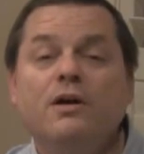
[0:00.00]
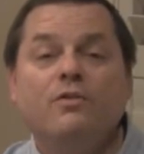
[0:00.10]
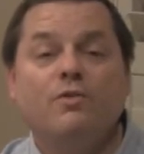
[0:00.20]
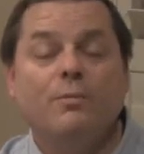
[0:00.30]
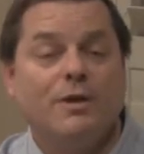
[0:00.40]

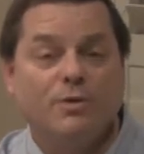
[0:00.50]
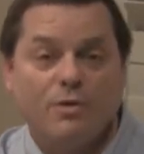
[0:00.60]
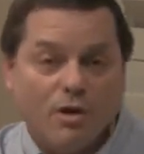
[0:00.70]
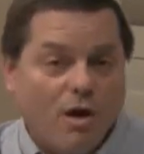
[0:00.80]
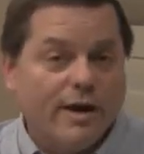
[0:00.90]
from either
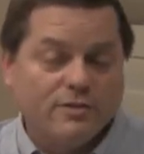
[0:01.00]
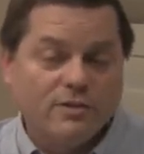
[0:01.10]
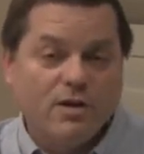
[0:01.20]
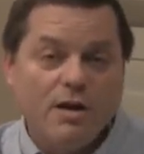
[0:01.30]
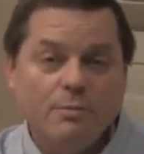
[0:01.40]
Narcotics
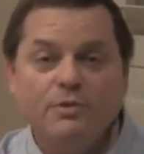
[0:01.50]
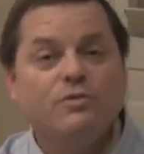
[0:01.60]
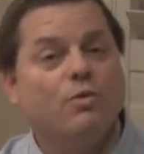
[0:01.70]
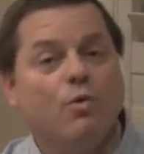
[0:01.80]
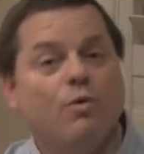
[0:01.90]

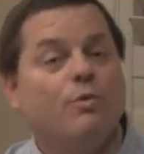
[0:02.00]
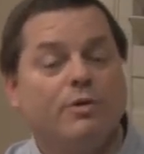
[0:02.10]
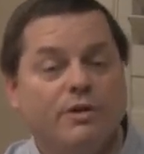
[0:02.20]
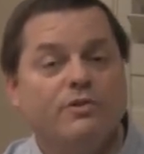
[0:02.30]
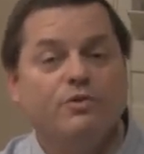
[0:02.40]
Anonymous or a
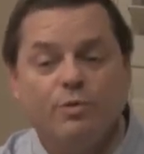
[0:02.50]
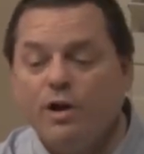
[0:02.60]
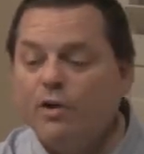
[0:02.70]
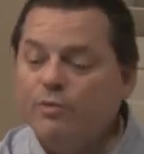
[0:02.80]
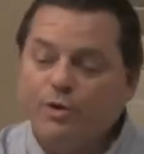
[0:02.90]
religious
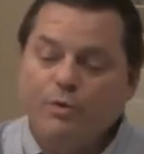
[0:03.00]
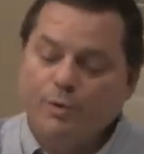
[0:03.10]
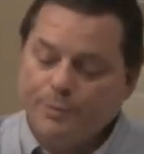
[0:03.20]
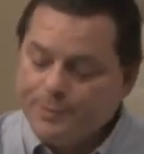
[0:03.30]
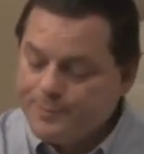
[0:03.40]
recovery group.